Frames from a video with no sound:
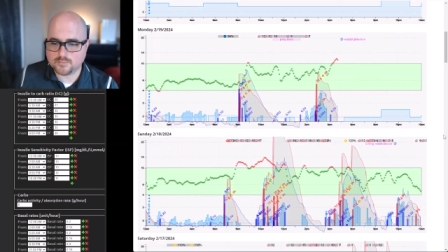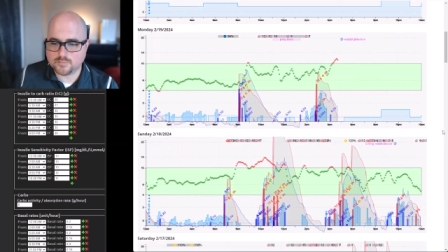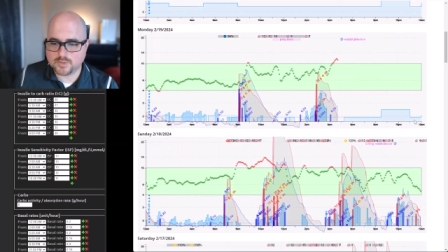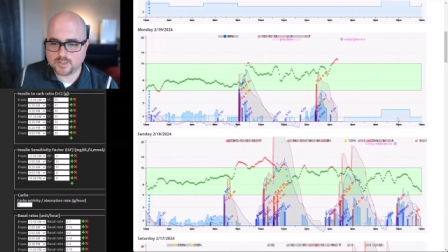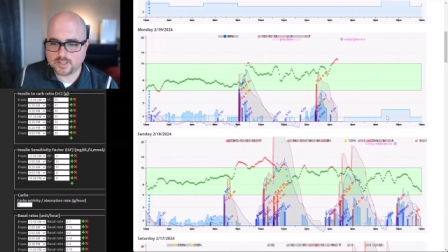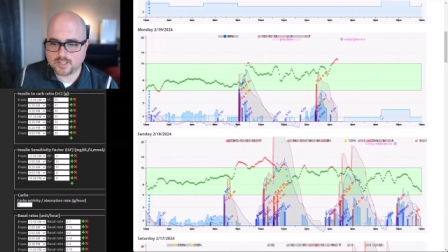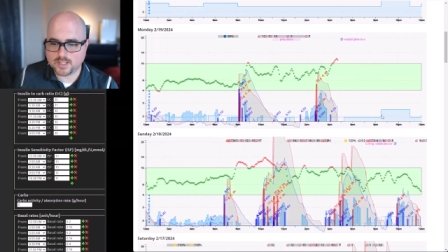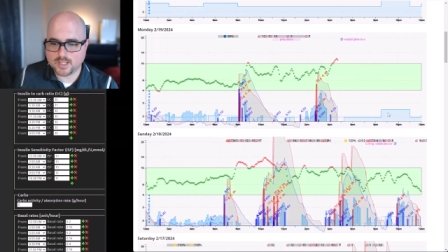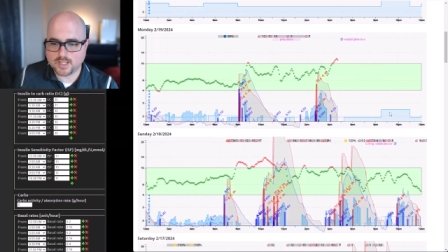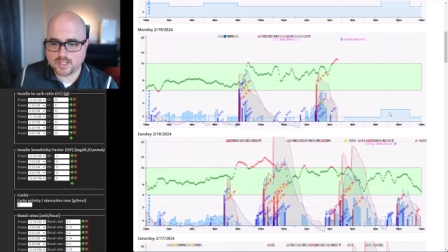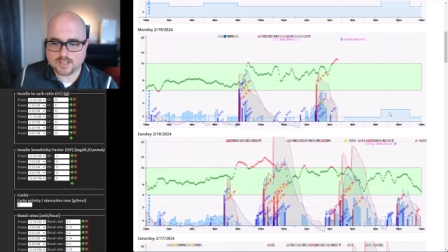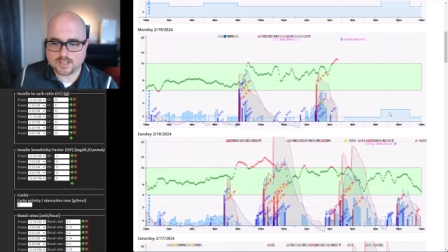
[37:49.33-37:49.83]
but
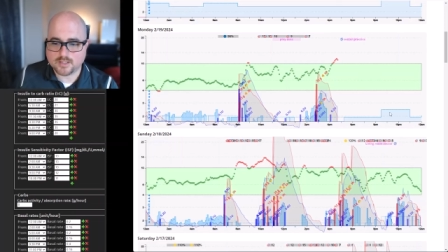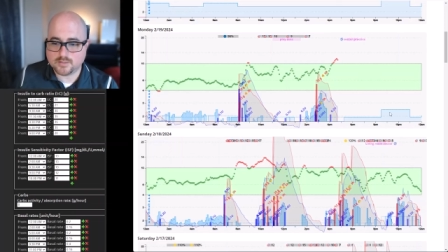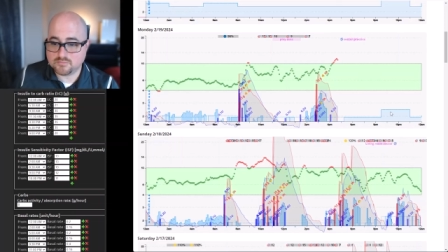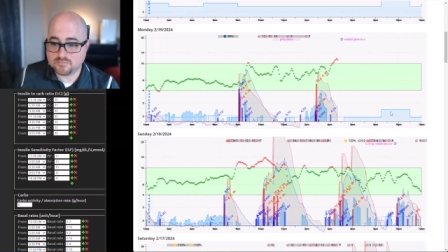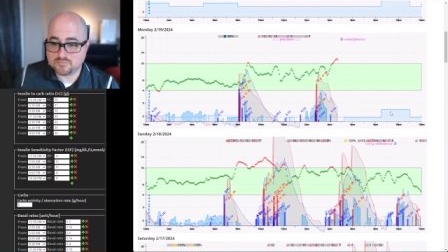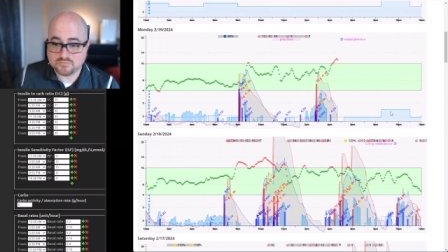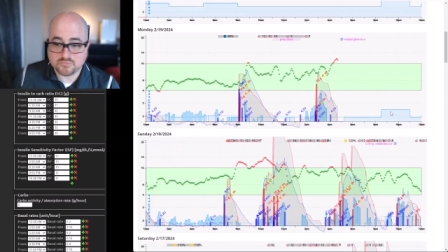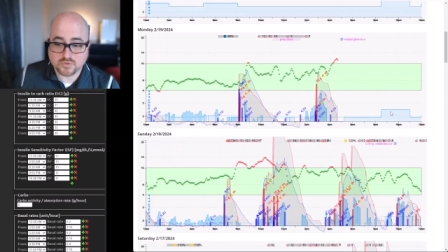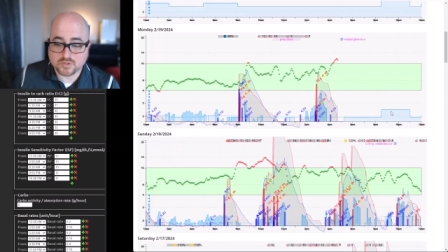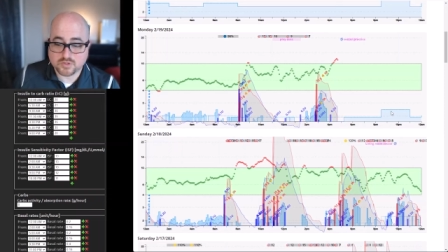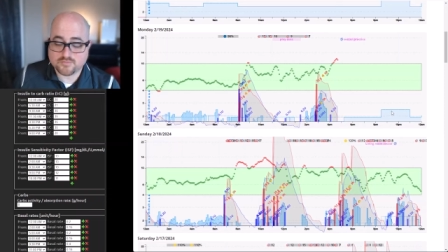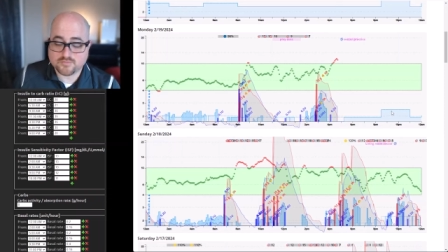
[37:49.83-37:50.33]
again it
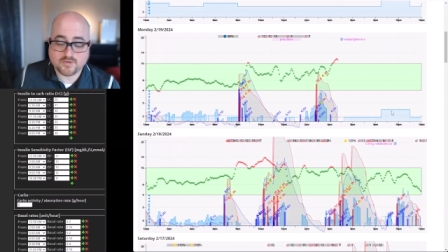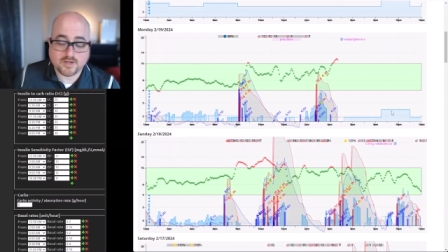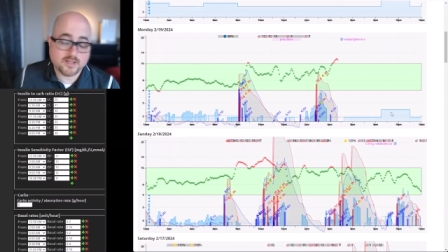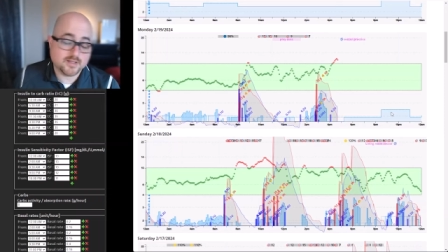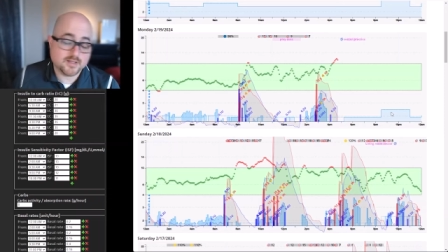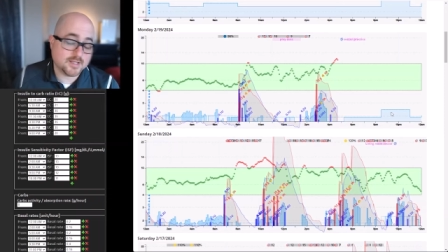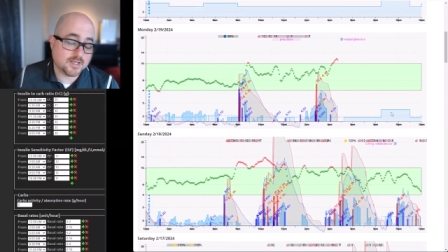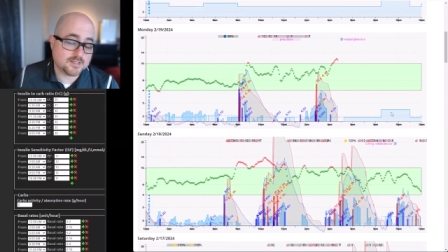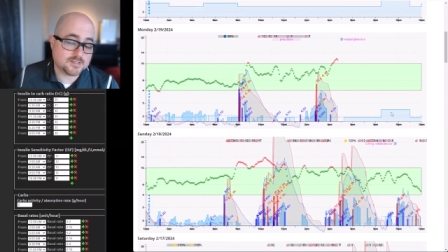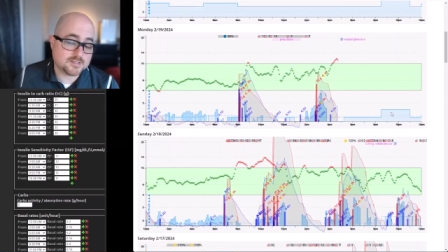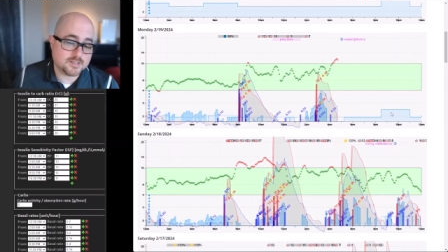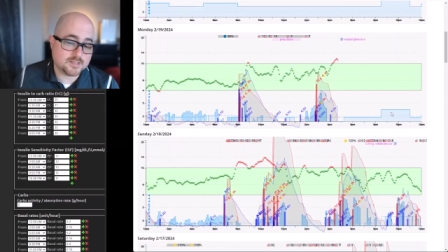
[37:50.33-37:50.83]
worked
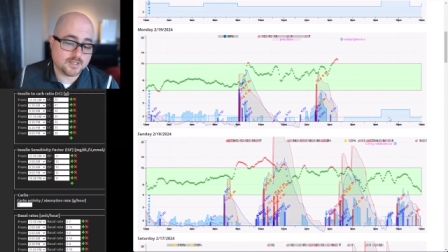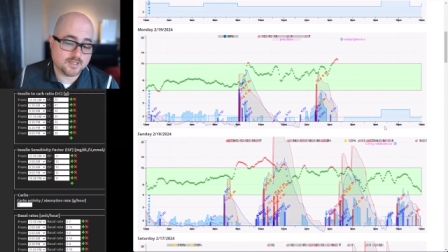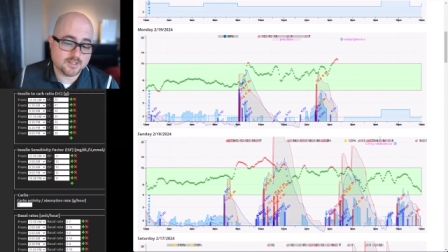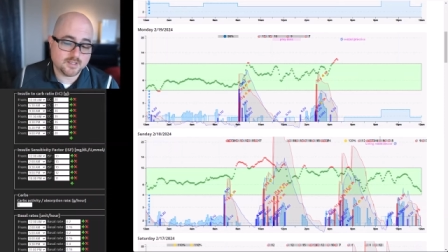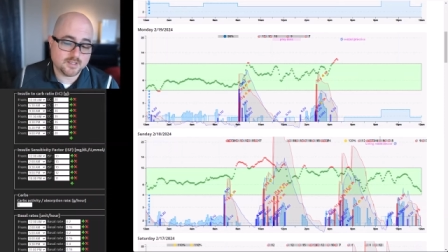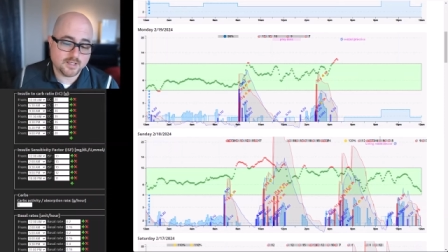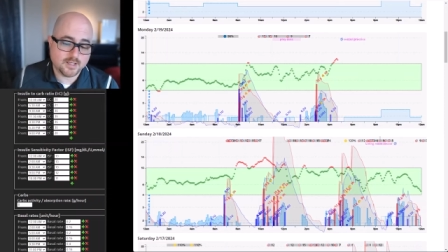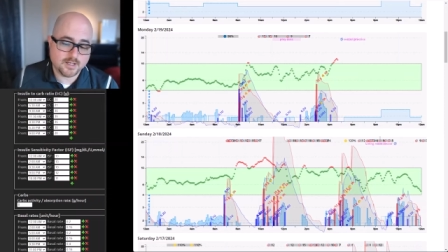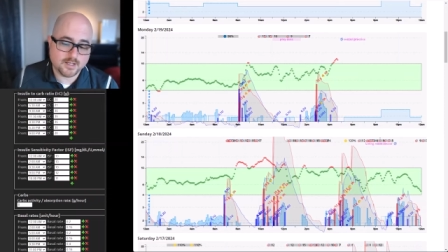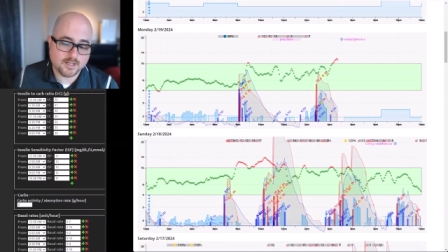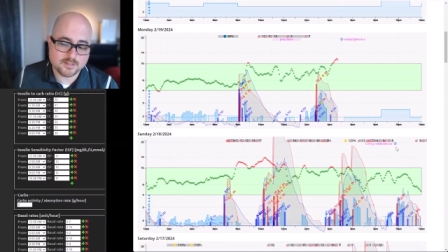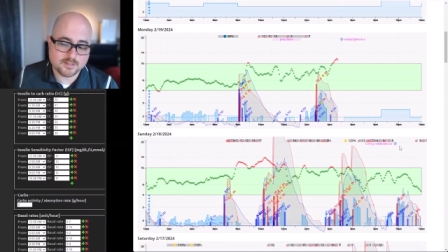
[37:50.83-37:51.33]
fine last night
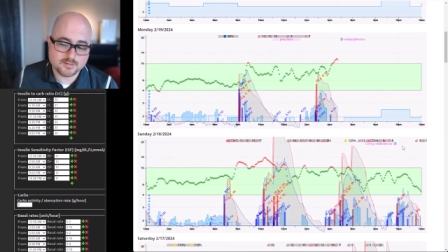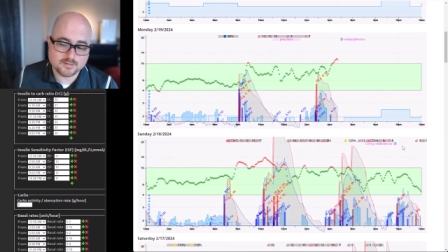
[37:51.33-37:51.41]
and it